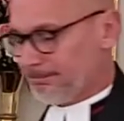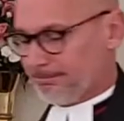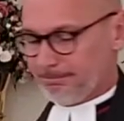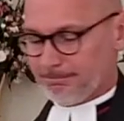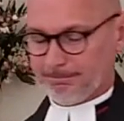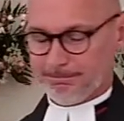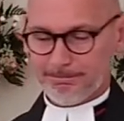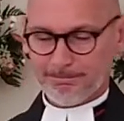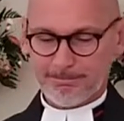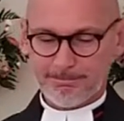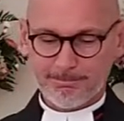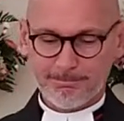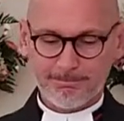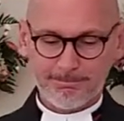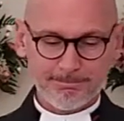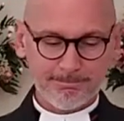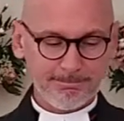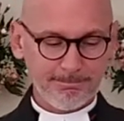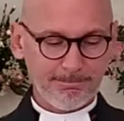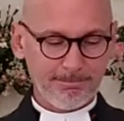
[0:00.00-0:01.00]

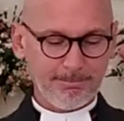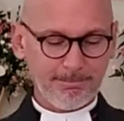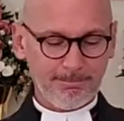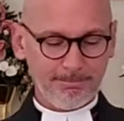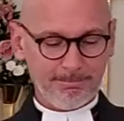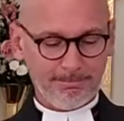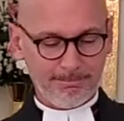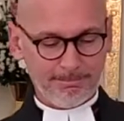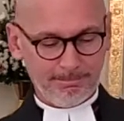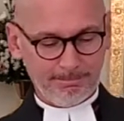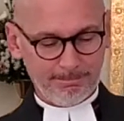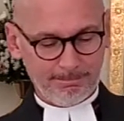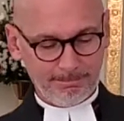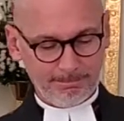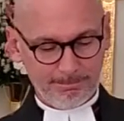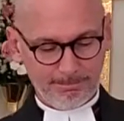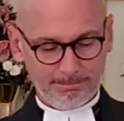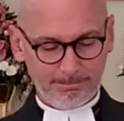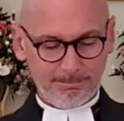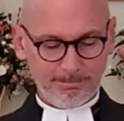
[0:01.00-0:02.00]

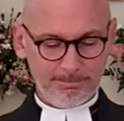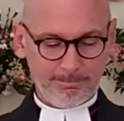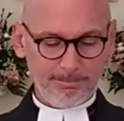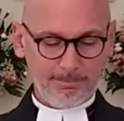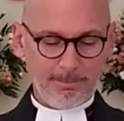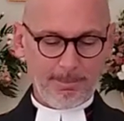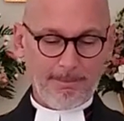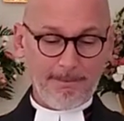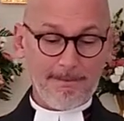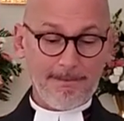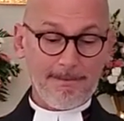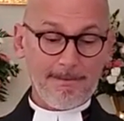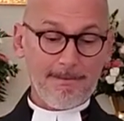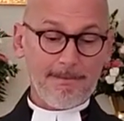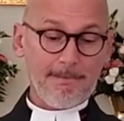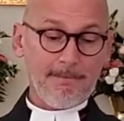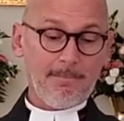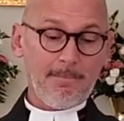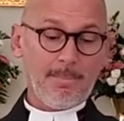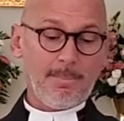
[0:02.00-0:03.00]

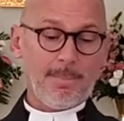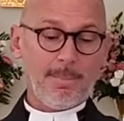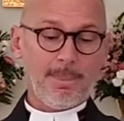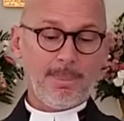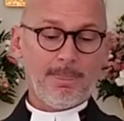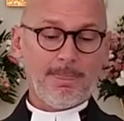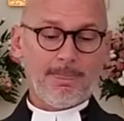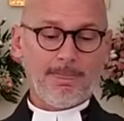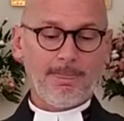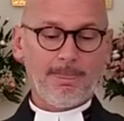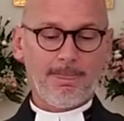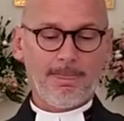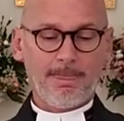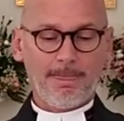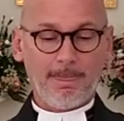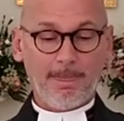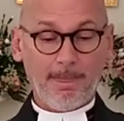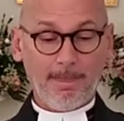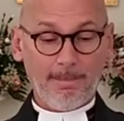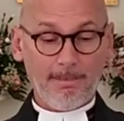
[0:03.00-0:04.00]

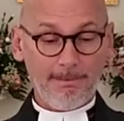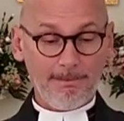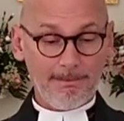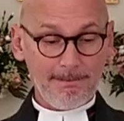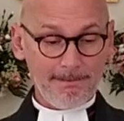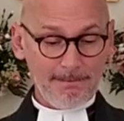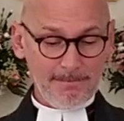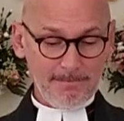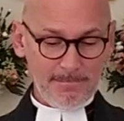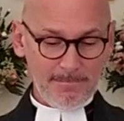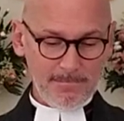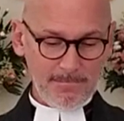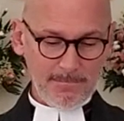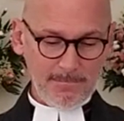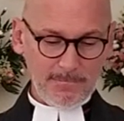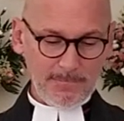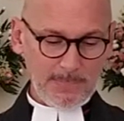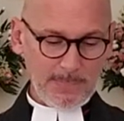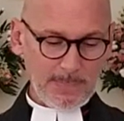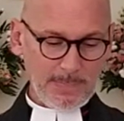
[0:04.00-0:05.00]

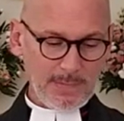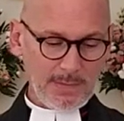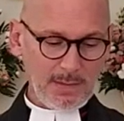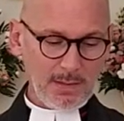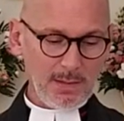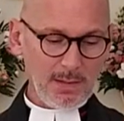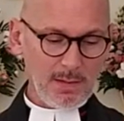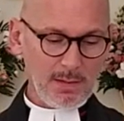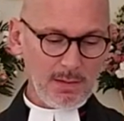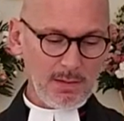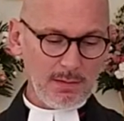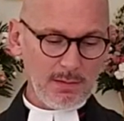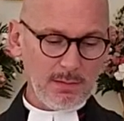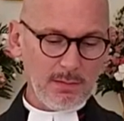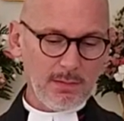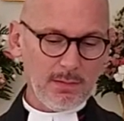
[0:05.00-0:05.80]
No one is speaking in this clip.